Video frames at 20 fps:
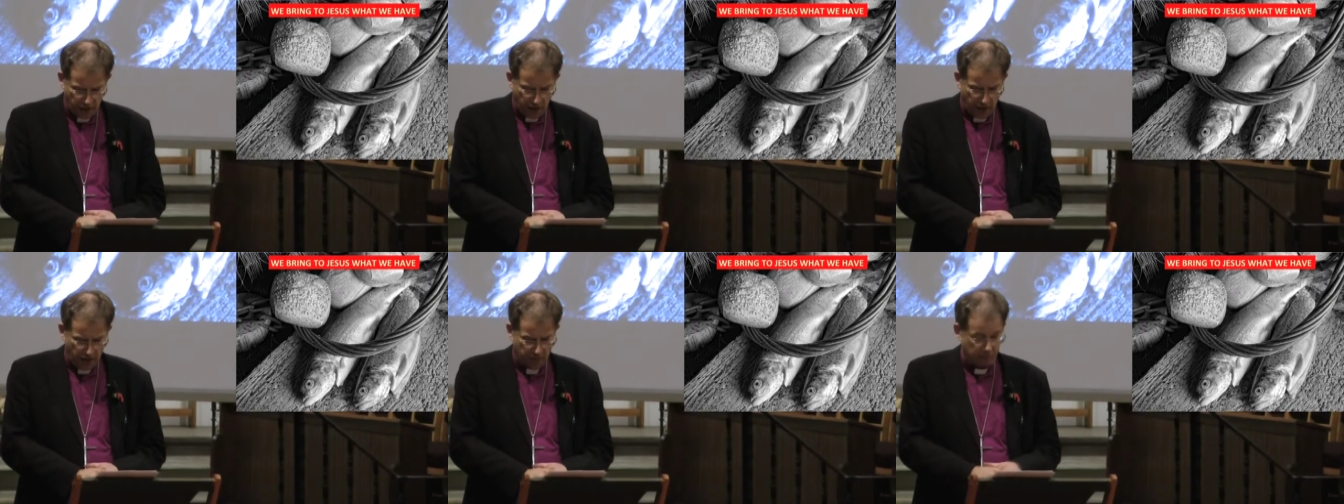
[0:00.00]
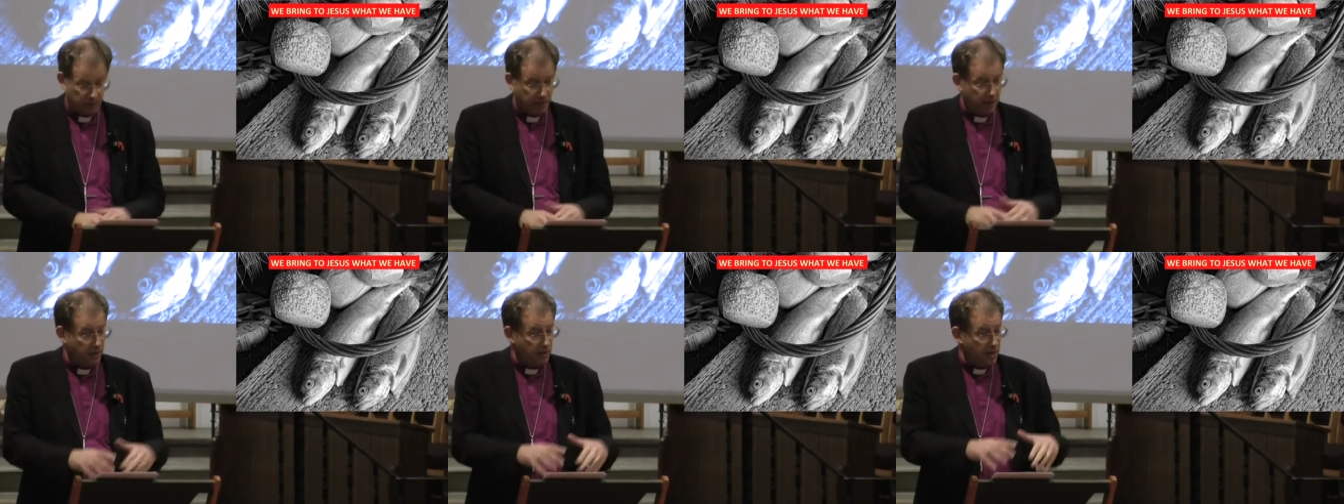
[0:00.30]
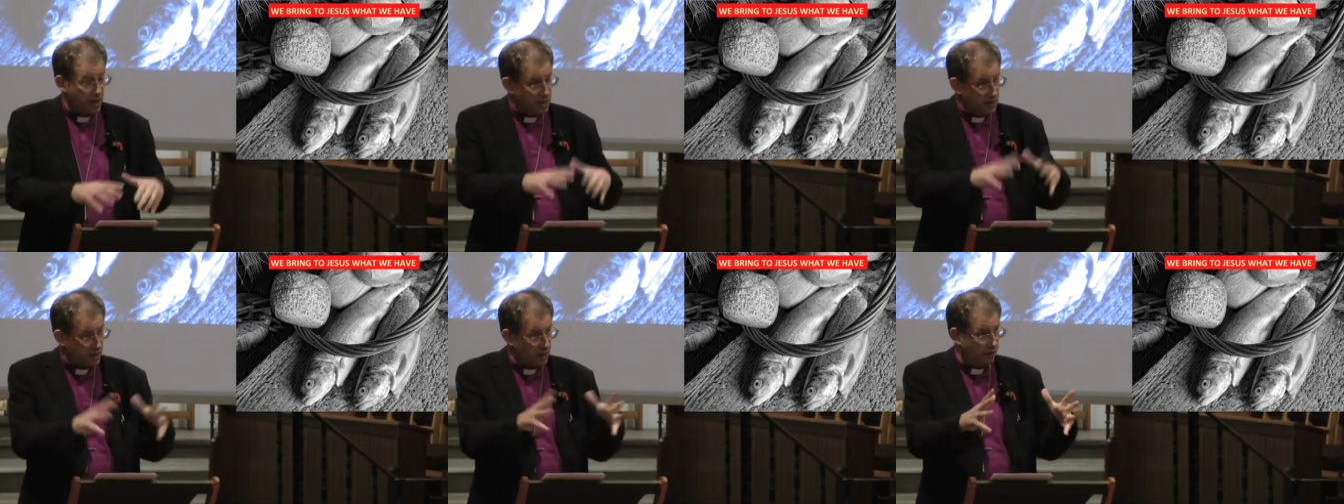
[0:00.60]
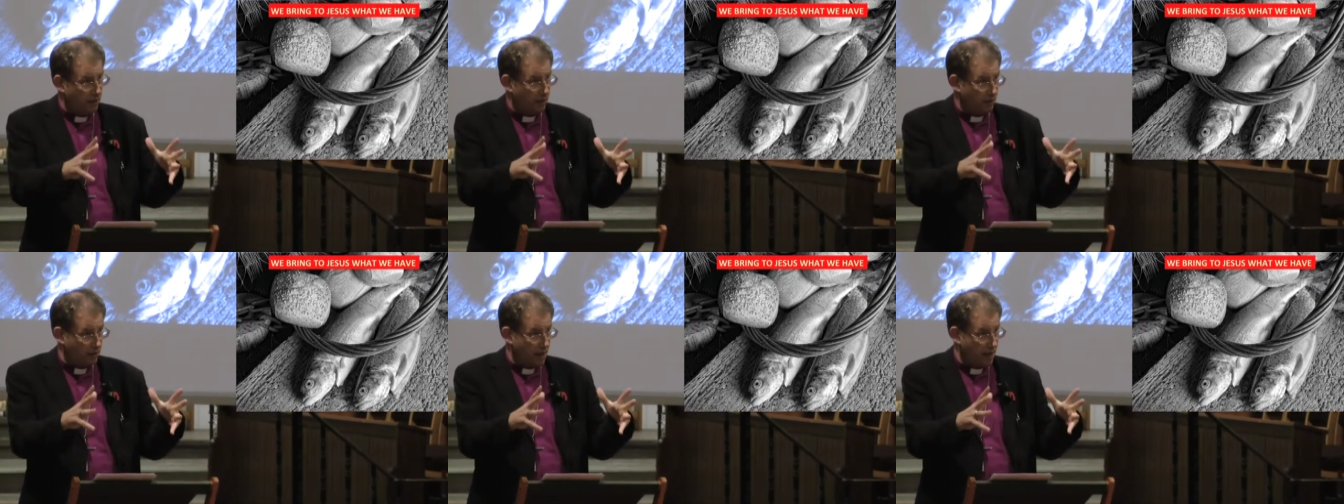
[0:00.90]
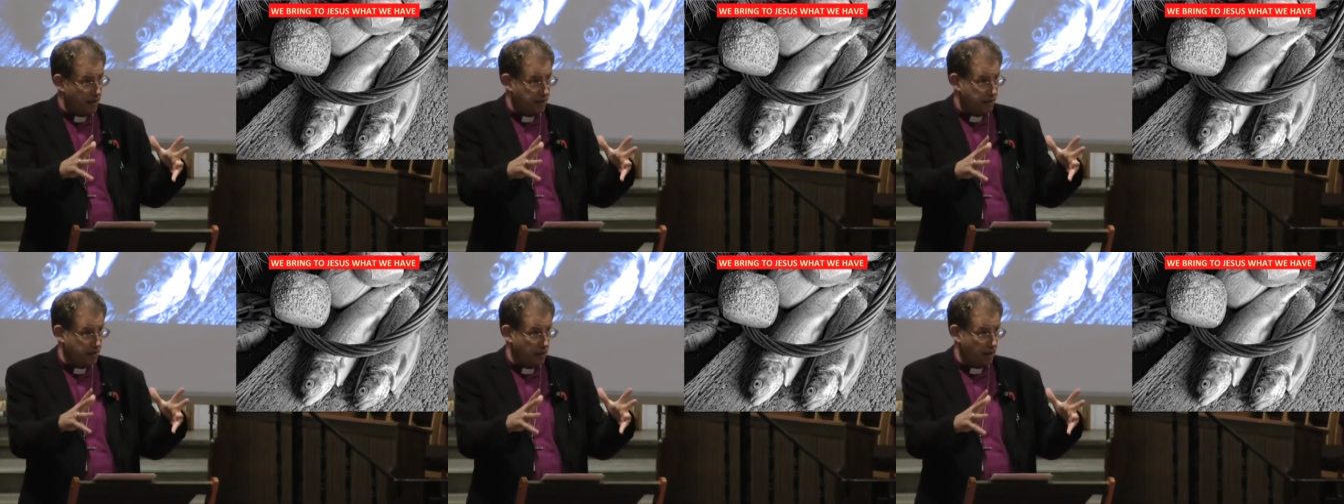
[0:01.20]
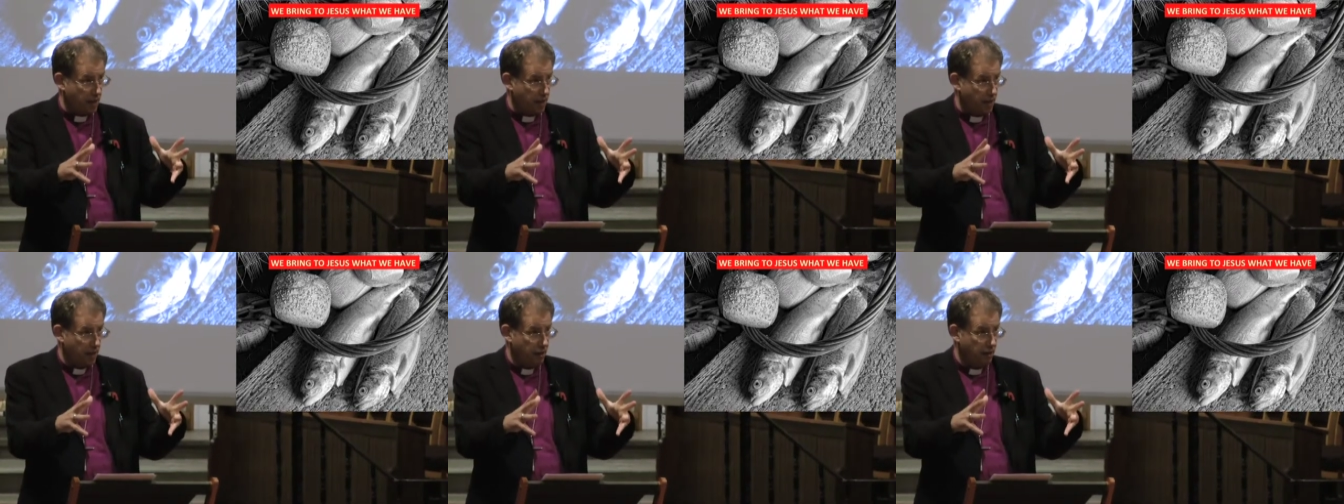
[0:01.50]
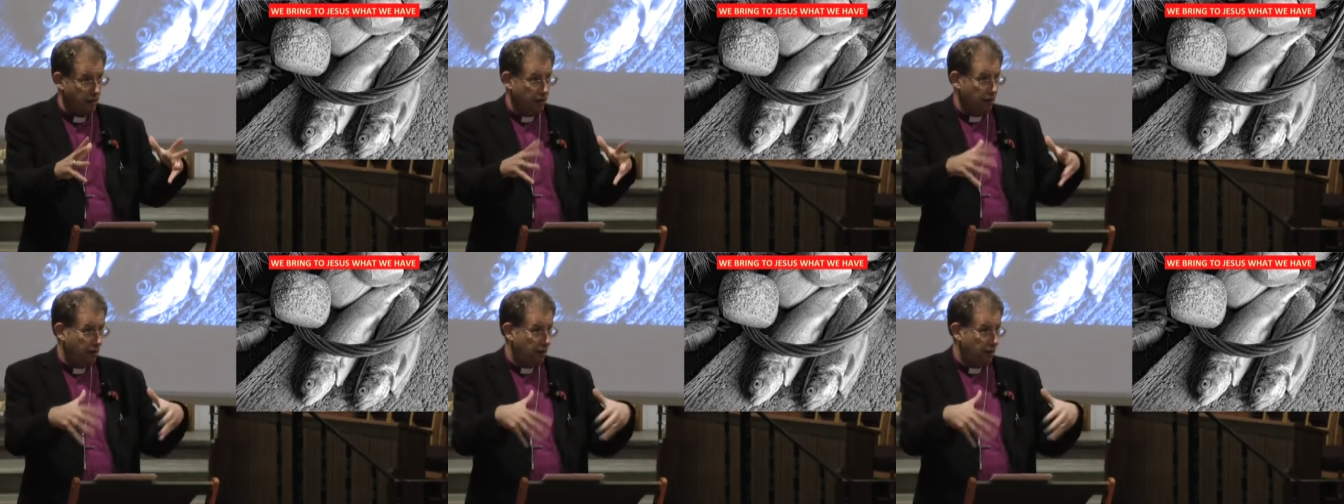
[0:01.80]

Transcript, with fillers: Uh, but in these evenings last year,